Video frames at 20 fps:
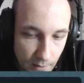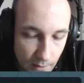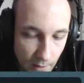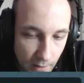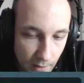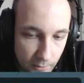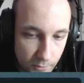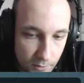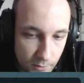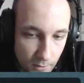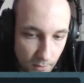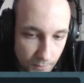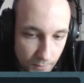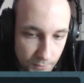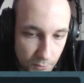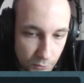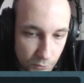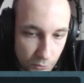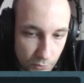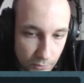I would love
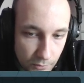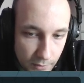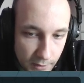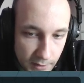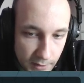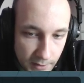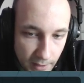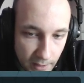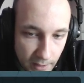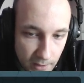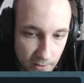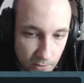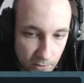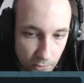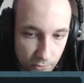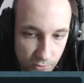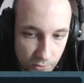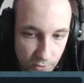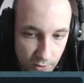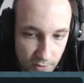to retain
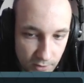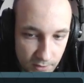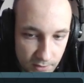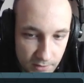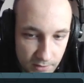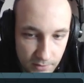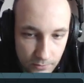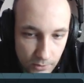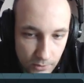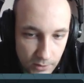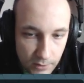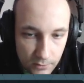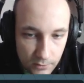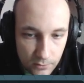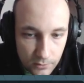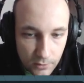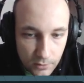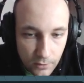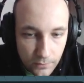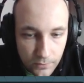those cheats. We need
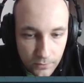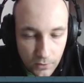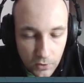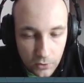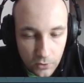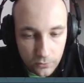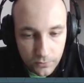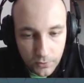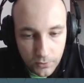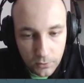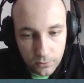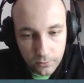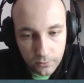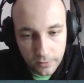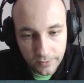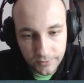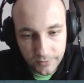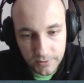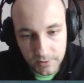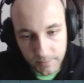to follow through
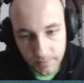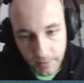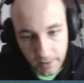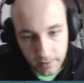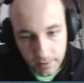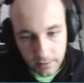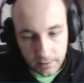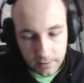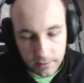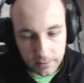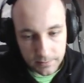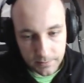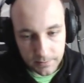with spying.